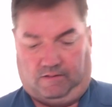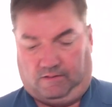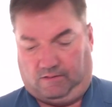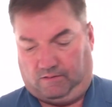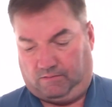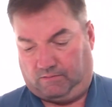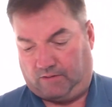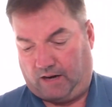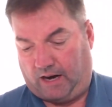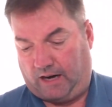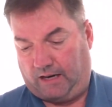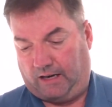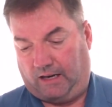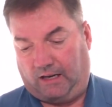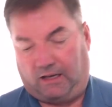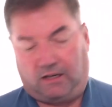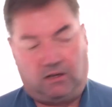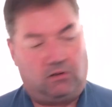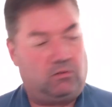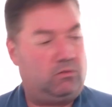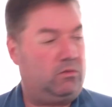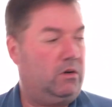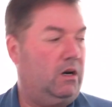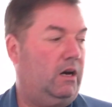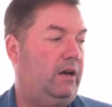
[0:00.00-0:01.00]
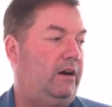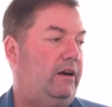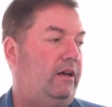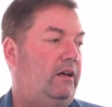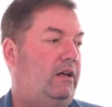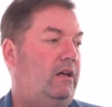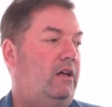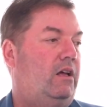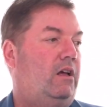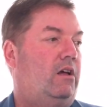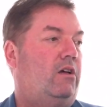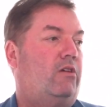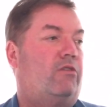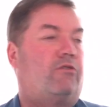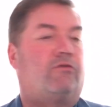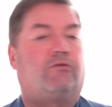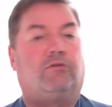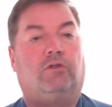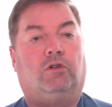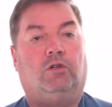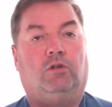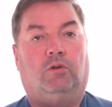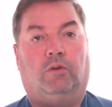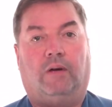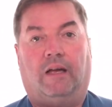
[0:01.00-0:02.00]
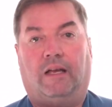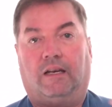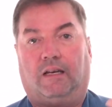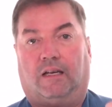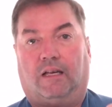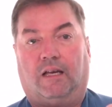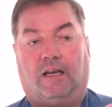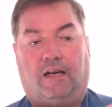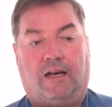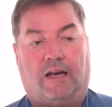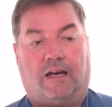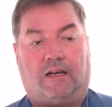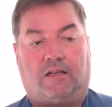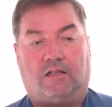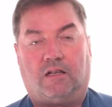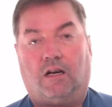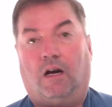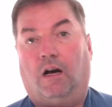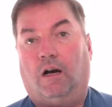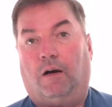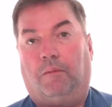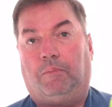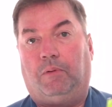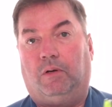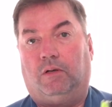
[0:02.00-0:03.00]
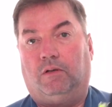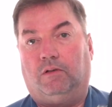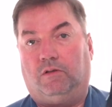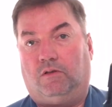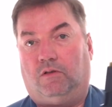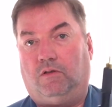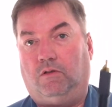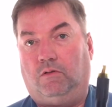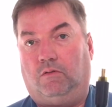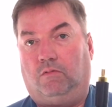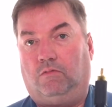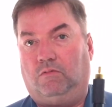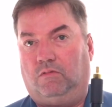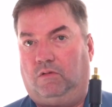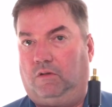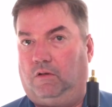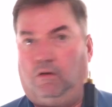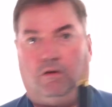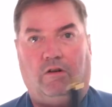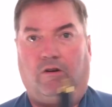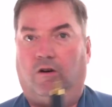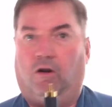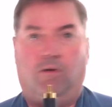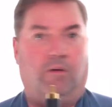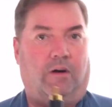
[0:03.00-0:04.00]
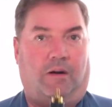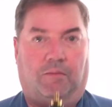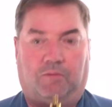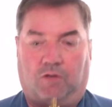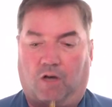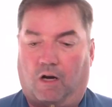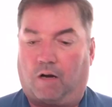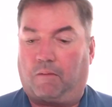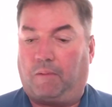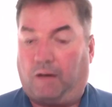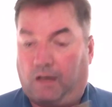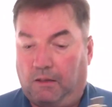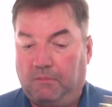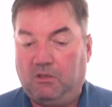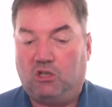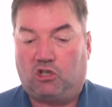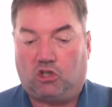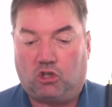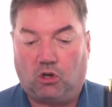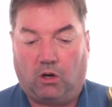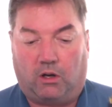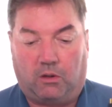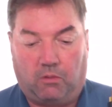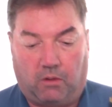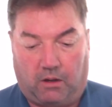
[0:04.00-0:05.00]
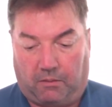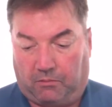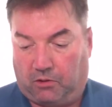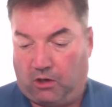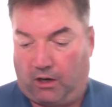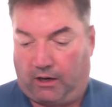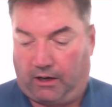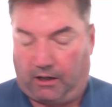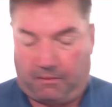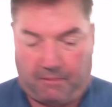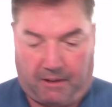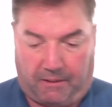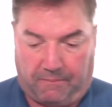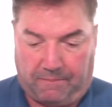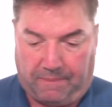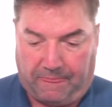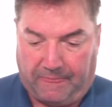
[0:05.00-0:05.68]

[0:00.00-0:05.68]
right? It can run through and connect up to, you don't know what I'm talking about. Let me show you what I'm talking about.